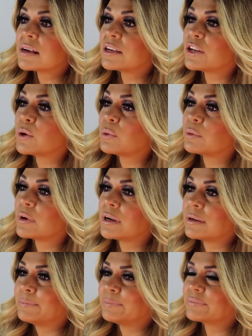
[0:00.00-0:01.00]

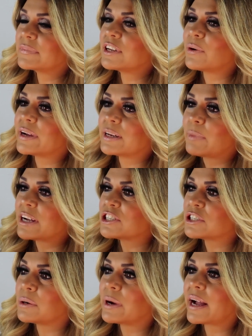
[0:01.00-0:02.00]
In my
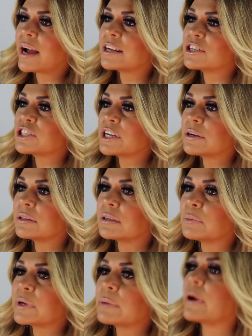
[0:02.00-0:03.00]
show, I kind of share a
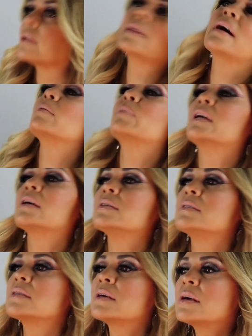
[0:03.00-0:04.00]
little bit about that,
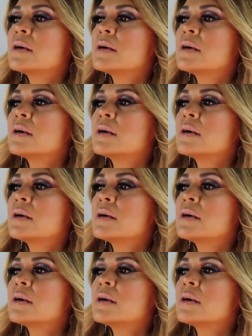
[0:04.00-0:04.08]
because